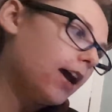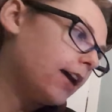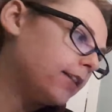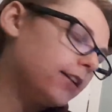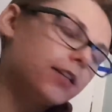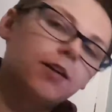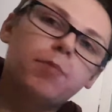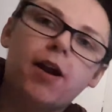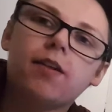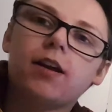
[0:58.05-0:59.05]
and then to
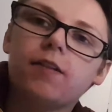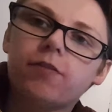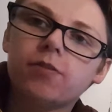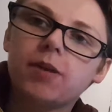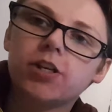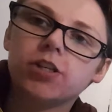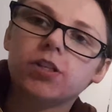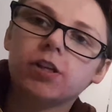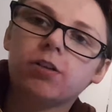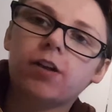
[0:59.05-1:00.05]
compare that
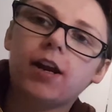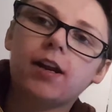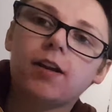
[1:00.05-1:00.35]
information to create